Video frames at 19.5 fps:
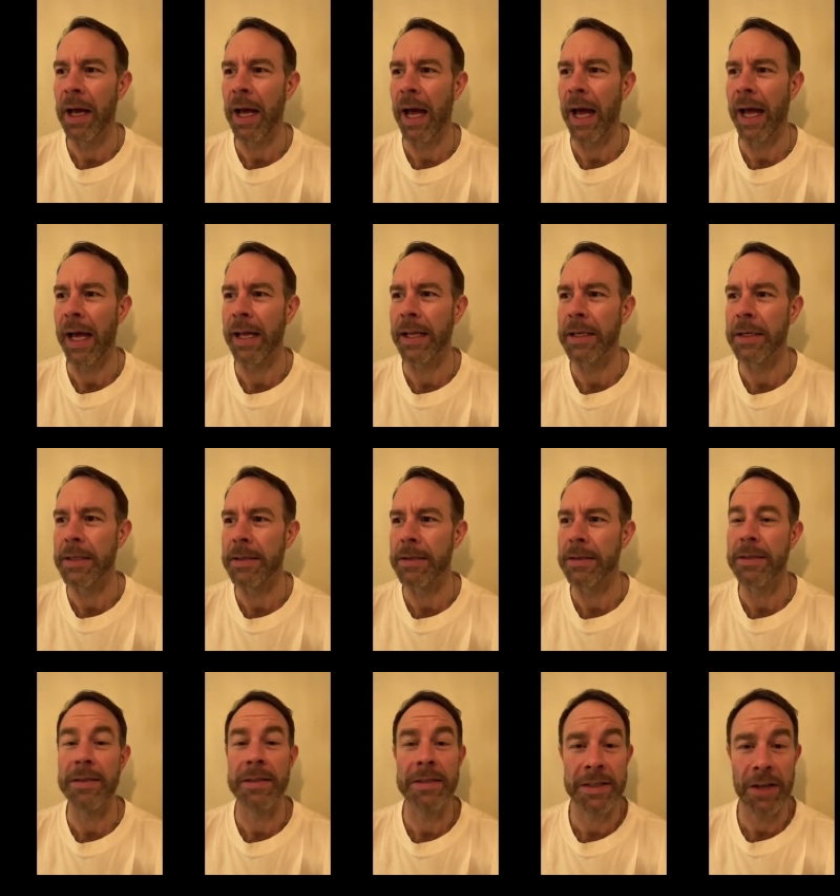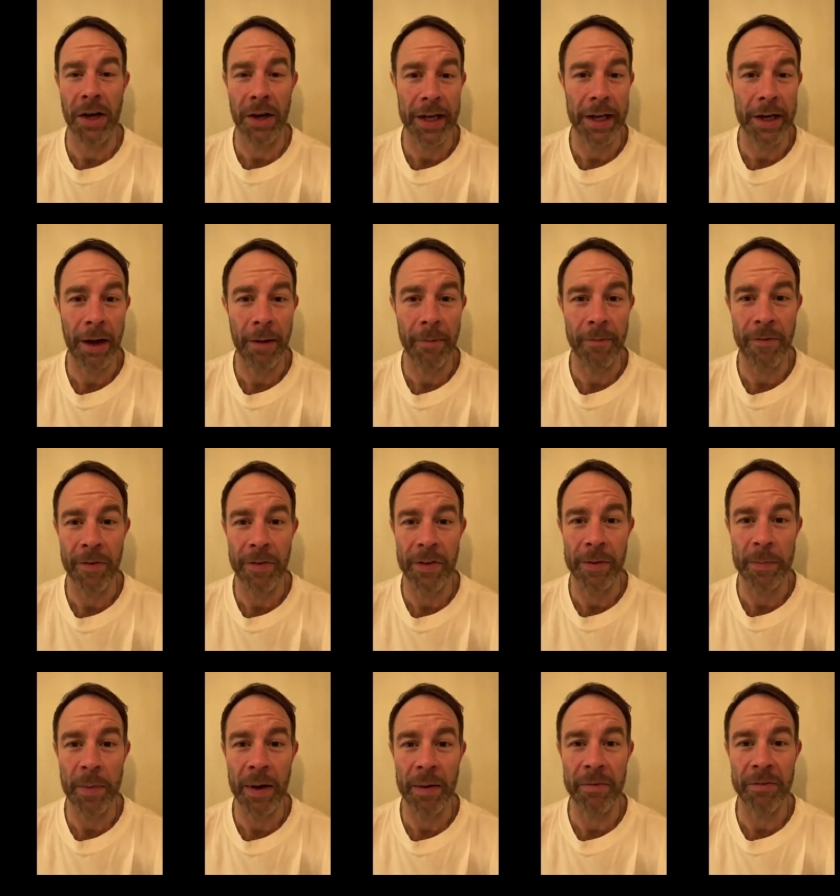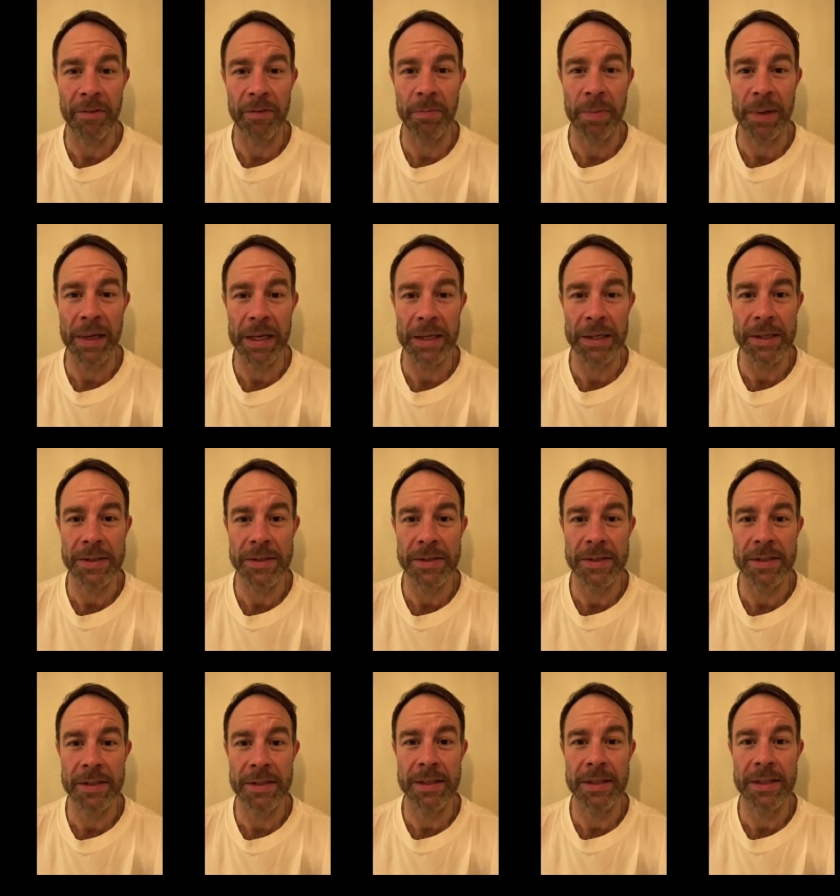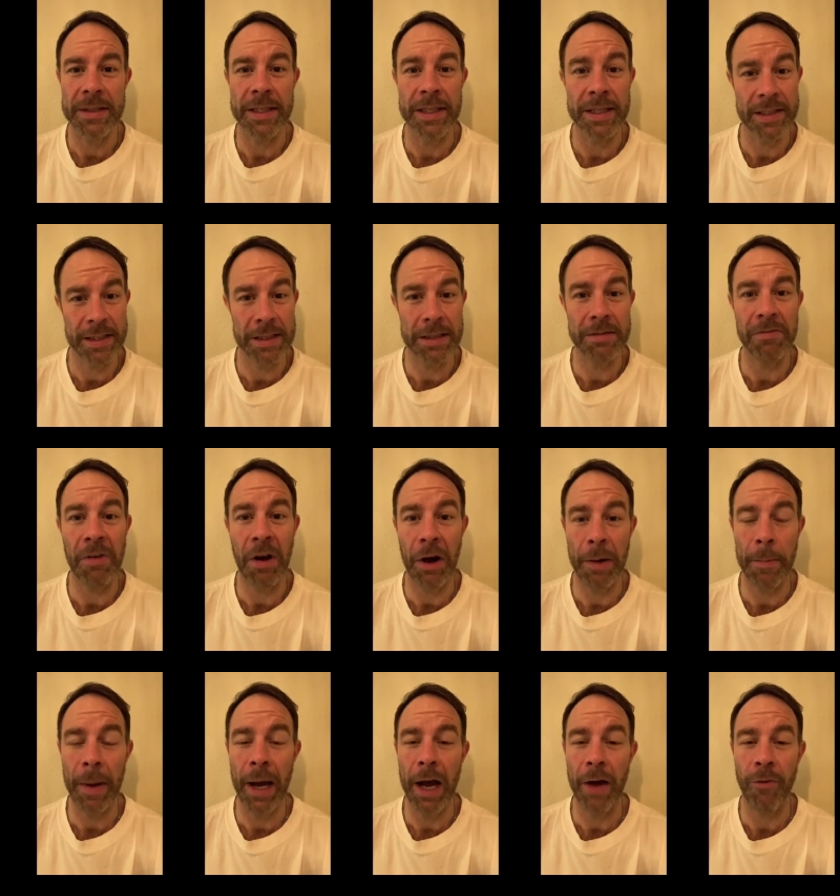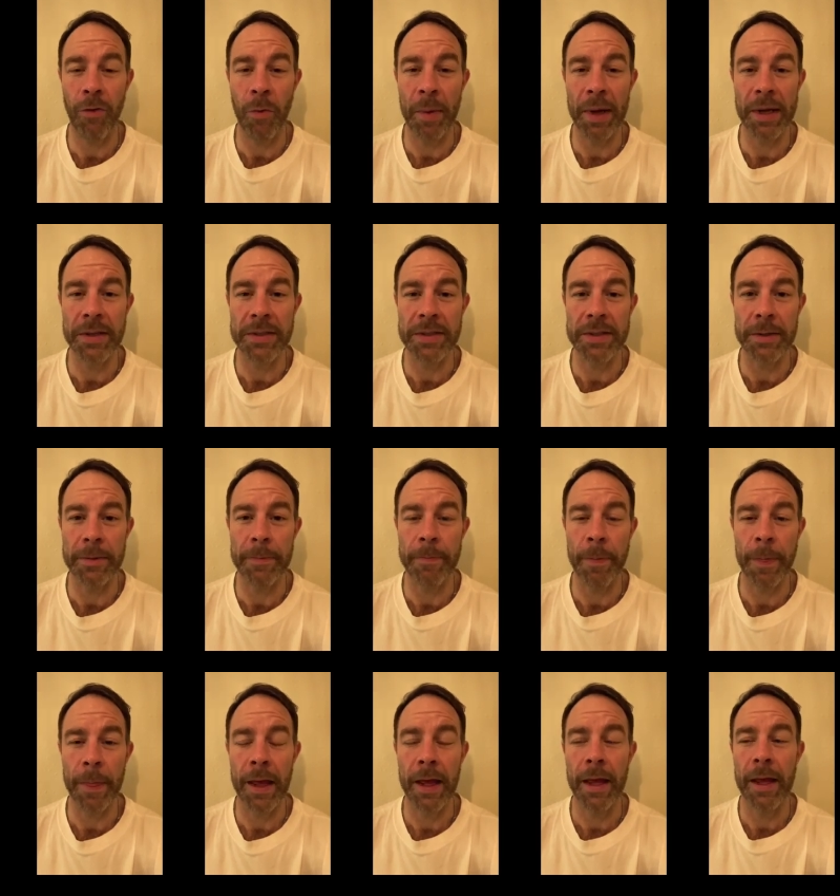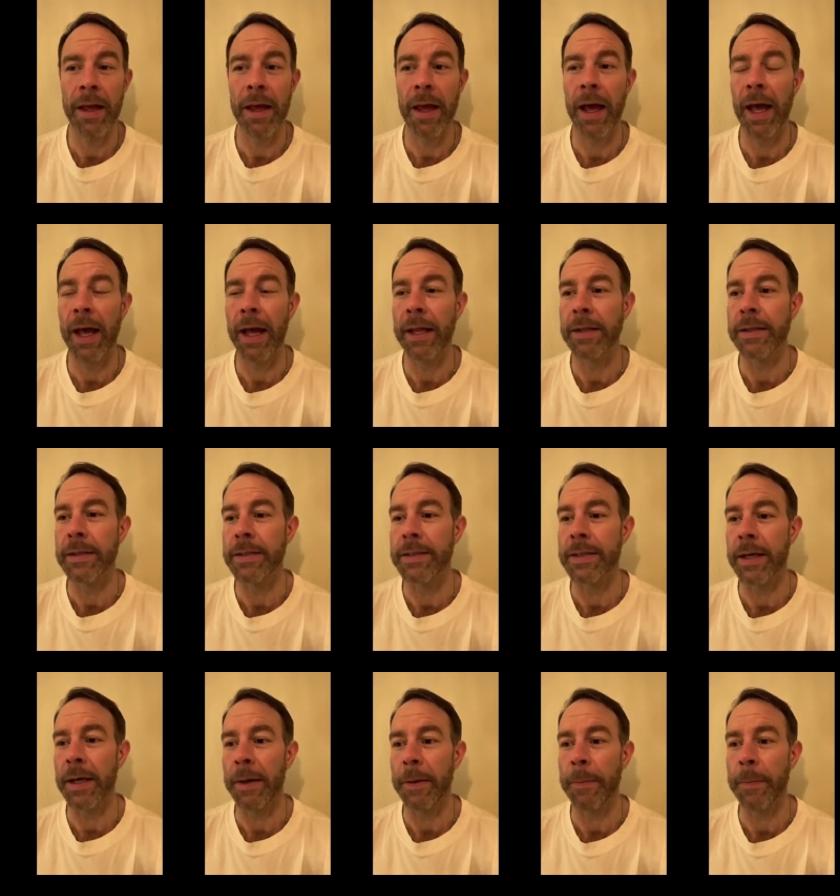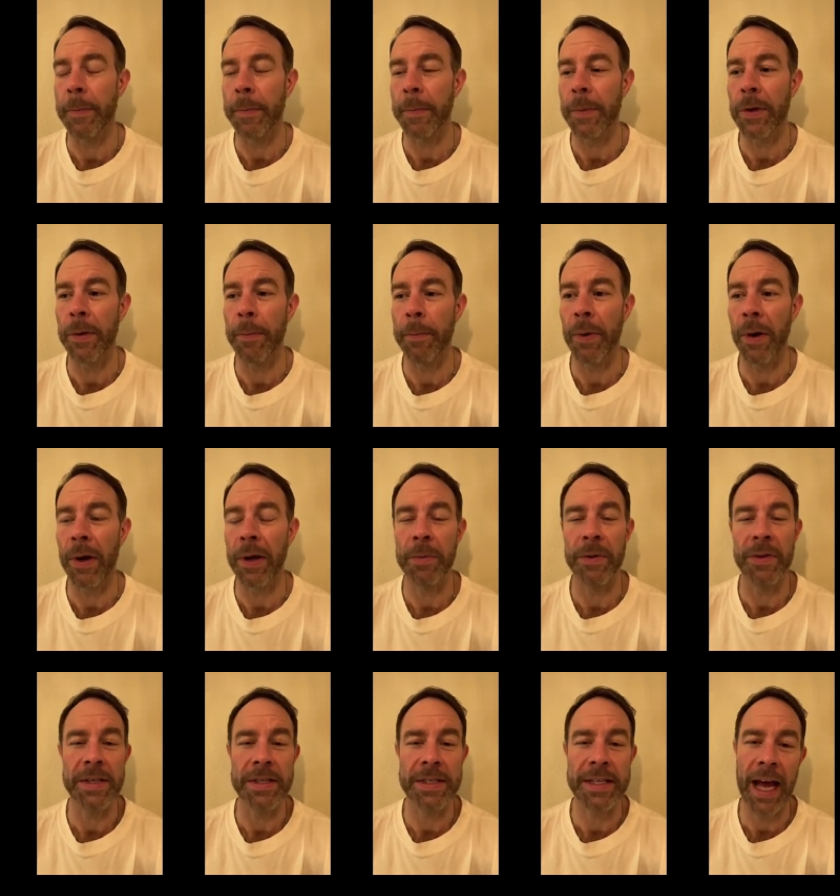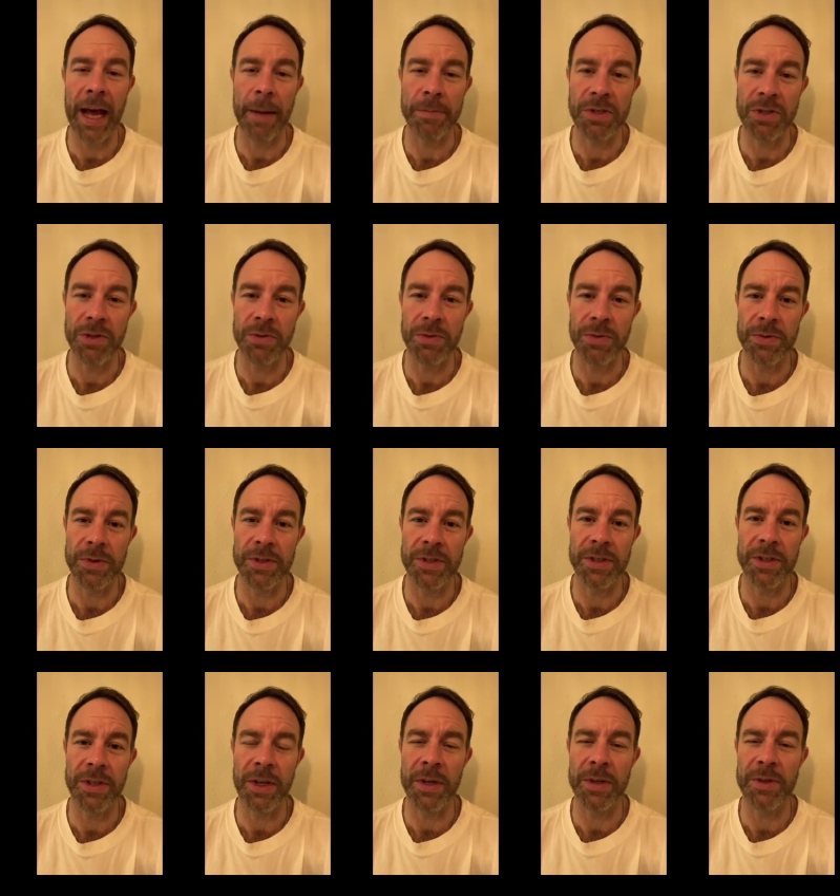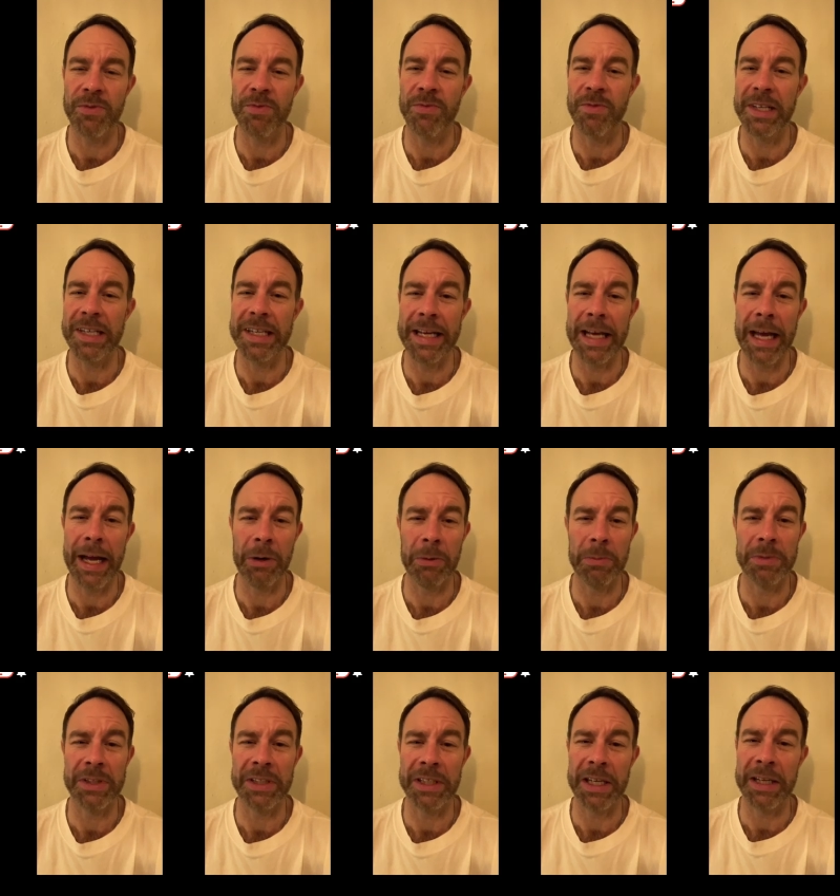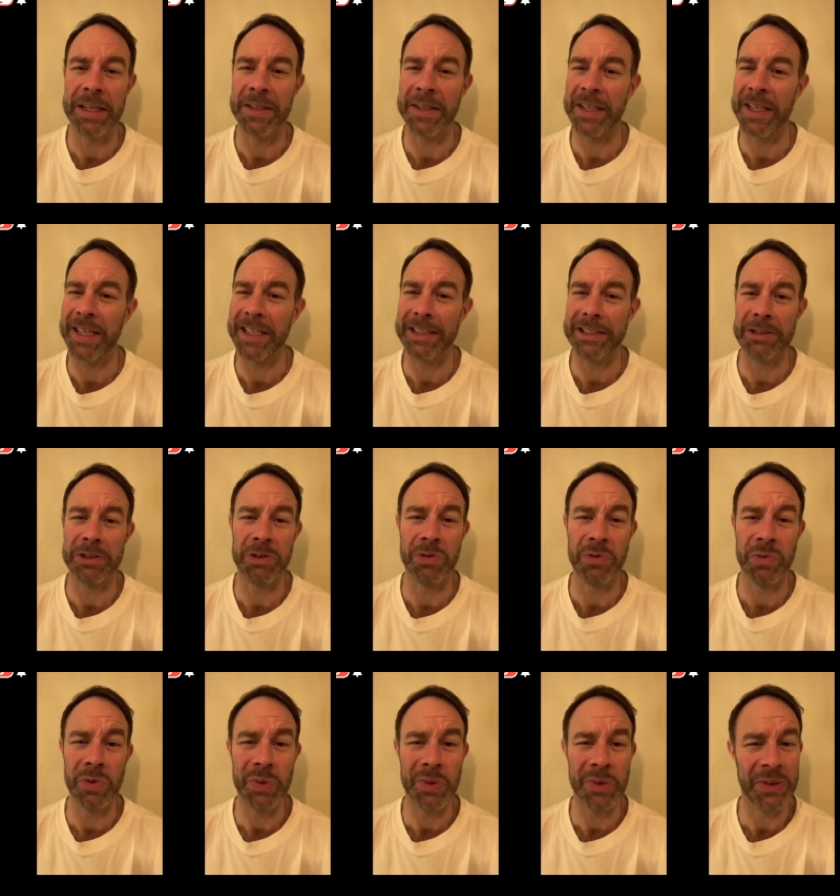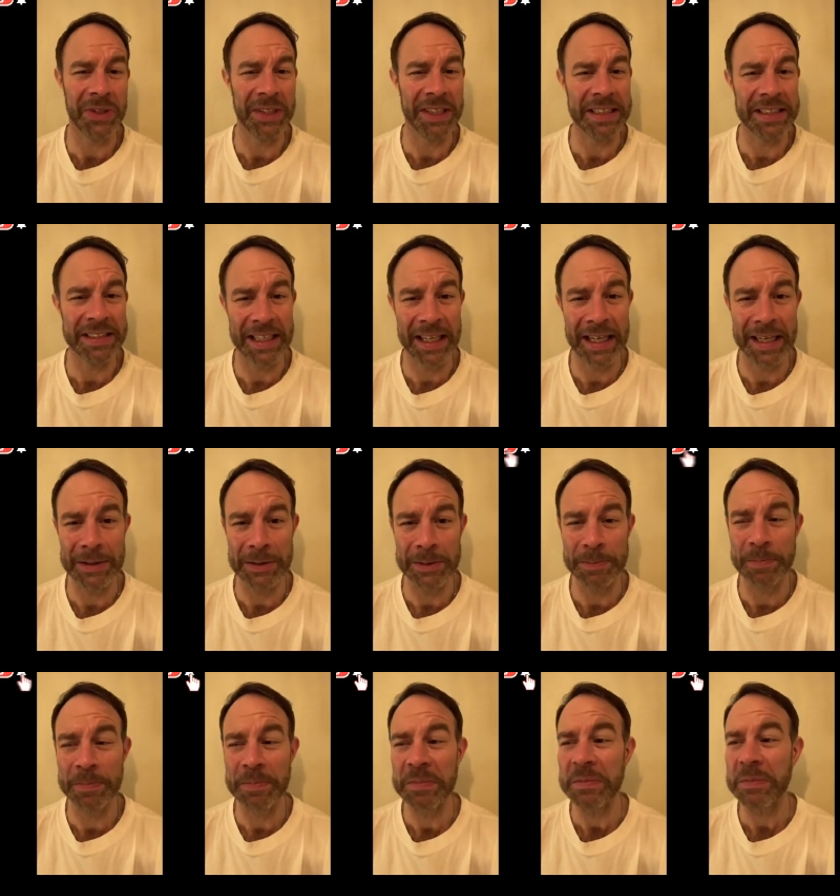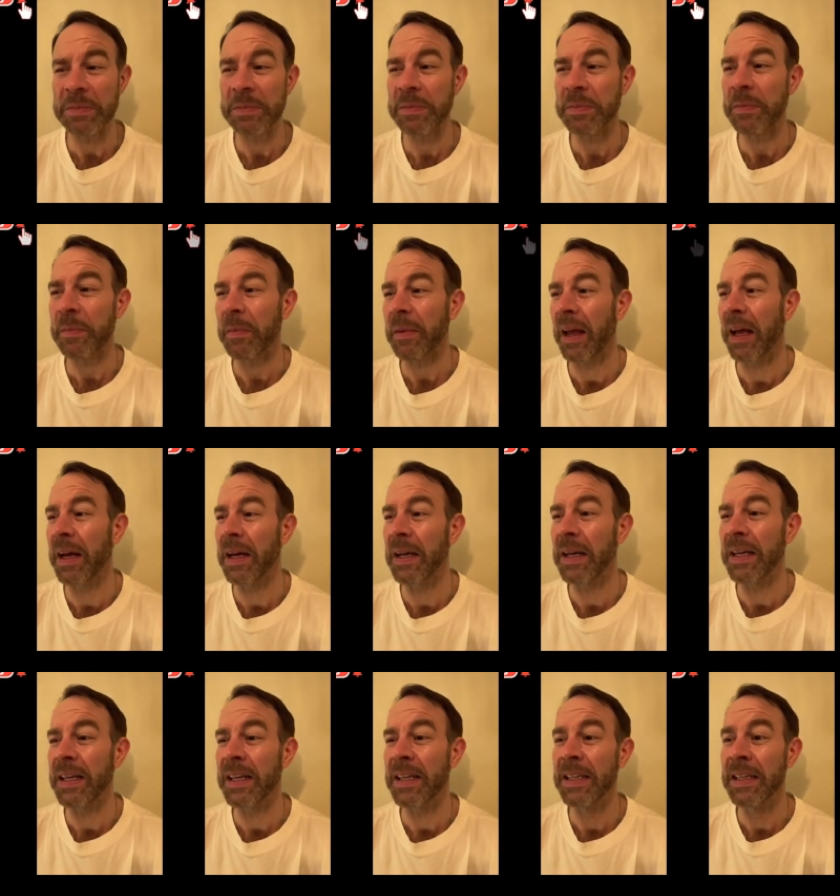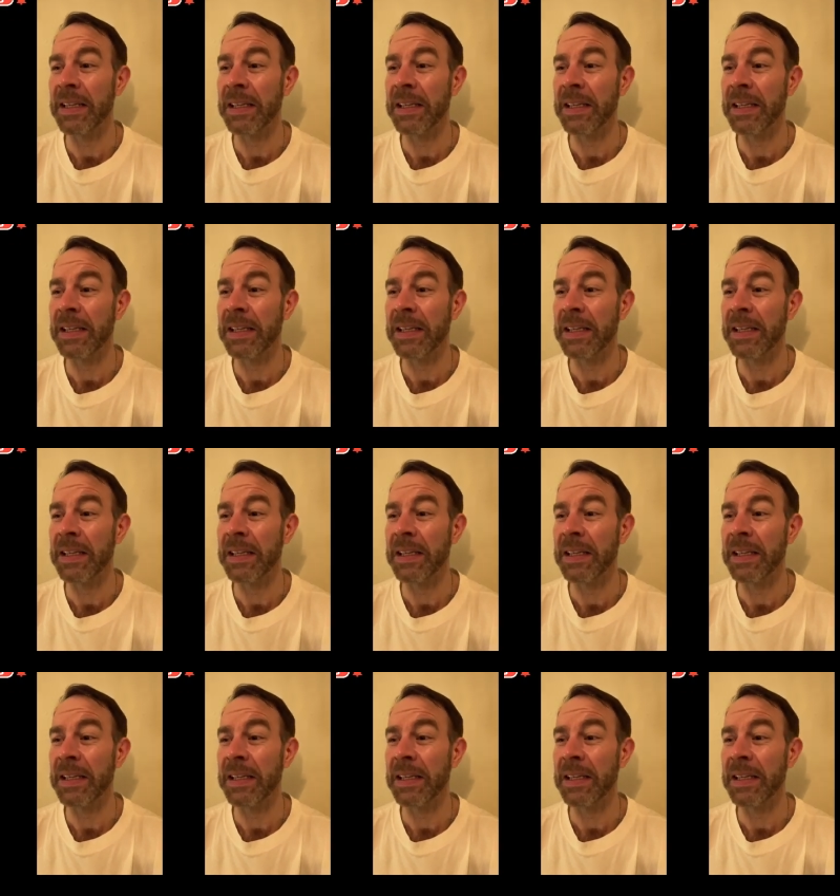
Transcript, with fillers: and suck it up for the month, because this is very powerful medicine. And um, combined with these capsules, you know, it's really helped to kind of like draw things out. Uh,